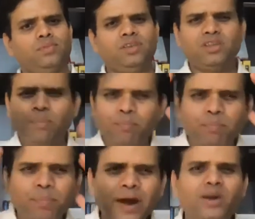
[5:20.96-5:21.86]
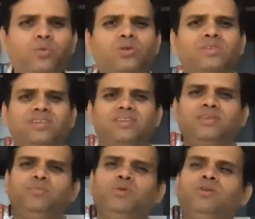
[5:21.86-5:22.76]
This impact was
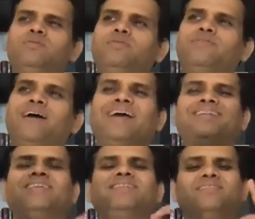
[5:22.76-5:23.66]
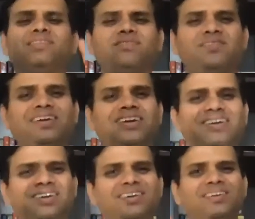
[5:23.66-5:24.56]
testimony of the fact that servant
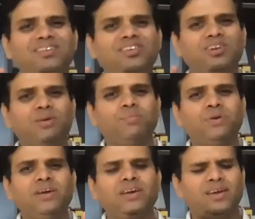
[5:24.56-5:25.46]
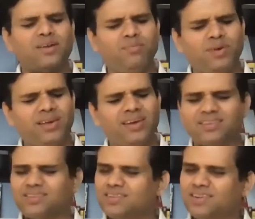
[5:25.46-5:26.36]
leadership in me
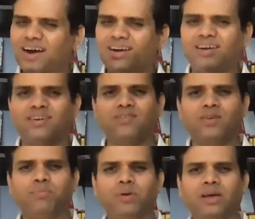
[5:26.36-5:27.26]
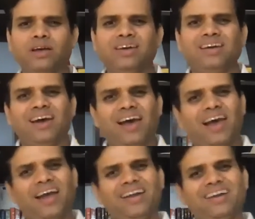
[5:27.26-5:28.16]
has started developing,
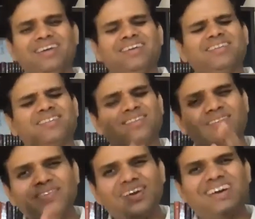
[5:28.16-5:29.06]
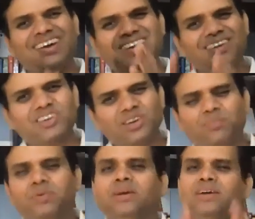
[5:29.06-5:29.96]
and servant
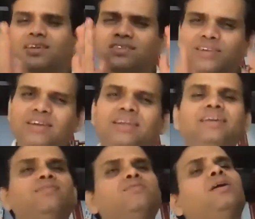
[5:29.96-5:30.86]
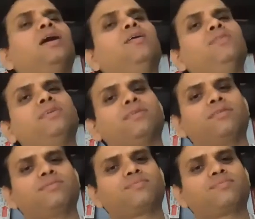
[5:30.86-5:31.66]
leadership is the need of the hour.